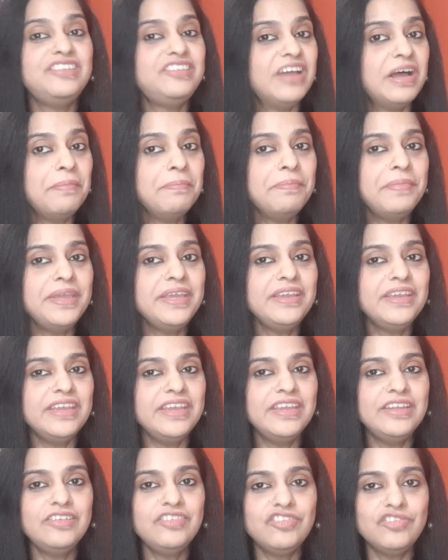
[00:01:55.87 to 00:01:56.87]
bumping
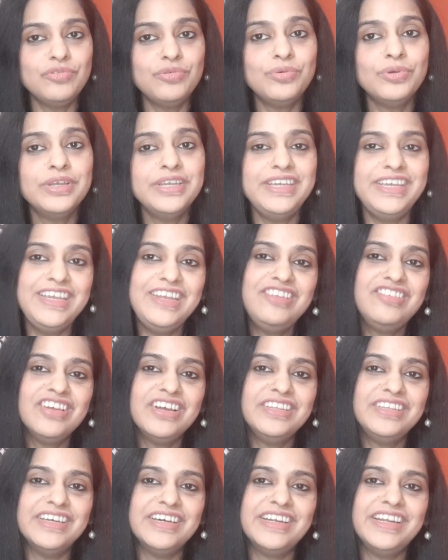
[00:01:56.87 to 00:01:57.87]
into each
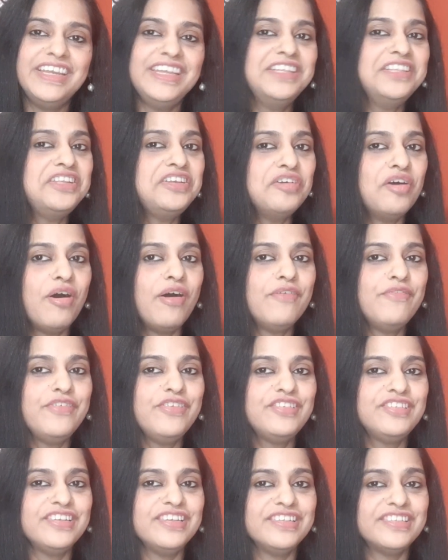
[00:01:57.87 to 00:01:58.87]
other in the
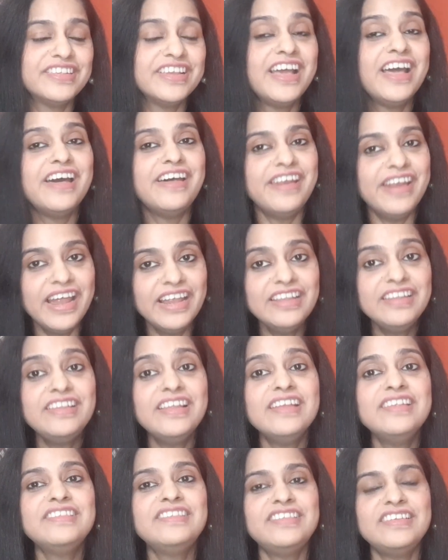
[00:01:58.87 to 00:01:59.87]
offices rather
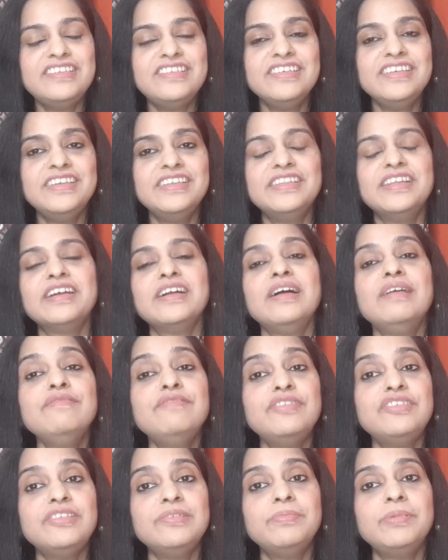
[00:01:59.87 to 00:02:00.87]
than sitting in the
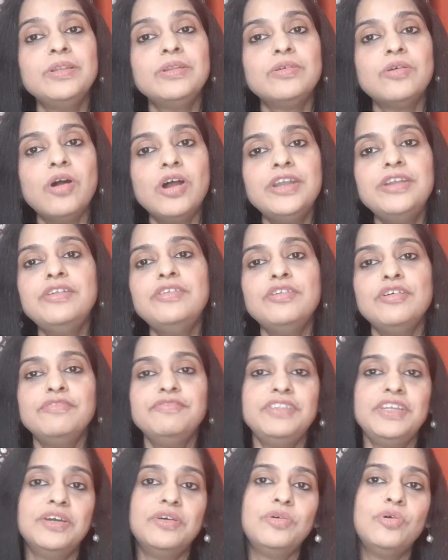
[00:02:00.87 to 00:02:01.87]
comfortable corner of
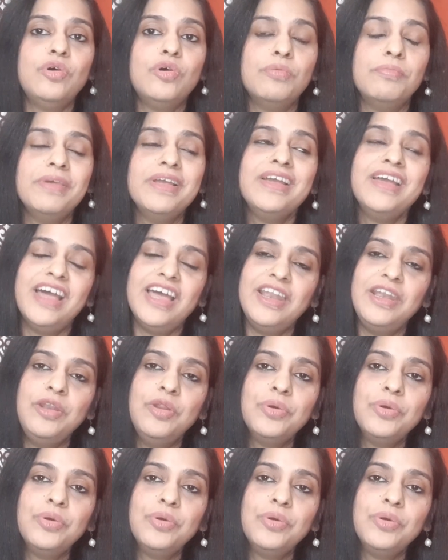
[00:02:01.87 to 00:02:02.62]
their home and